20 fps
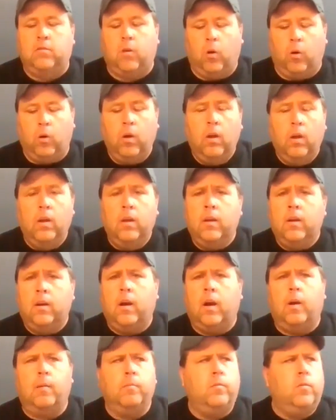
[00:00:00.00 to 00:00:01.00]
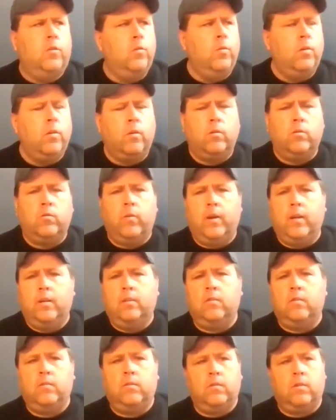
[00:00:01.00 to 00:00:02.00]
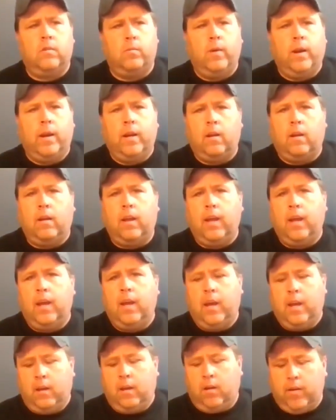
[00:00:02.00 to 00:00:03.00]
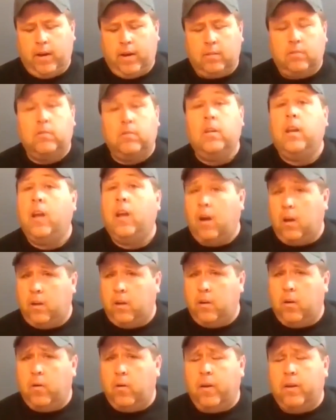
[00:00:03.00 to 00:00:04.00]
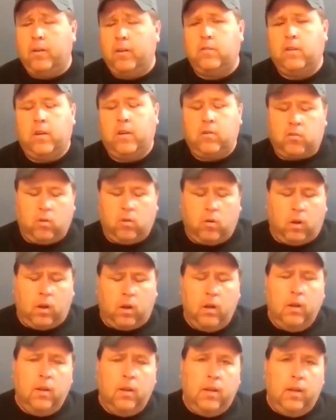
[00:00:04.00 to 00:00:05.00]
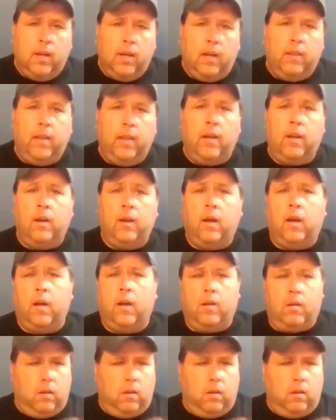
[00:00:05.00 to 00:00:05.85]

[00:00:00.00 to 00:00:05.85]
So 2 of those races, the Red Clay and Granite City on Dirt Race Central, and then